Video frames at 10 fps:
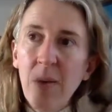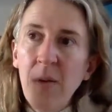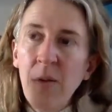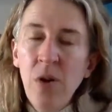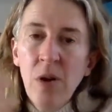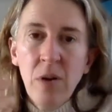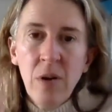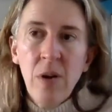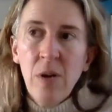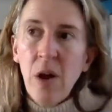not
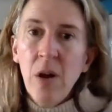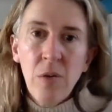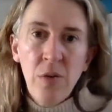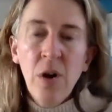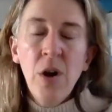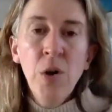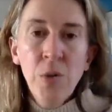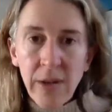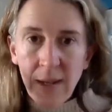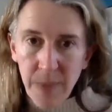not
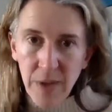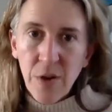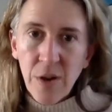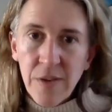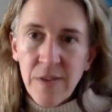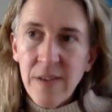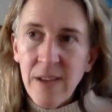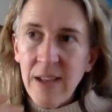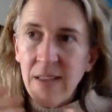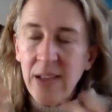only because
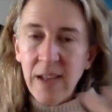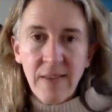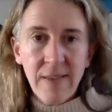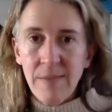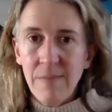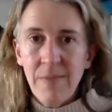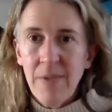it, it's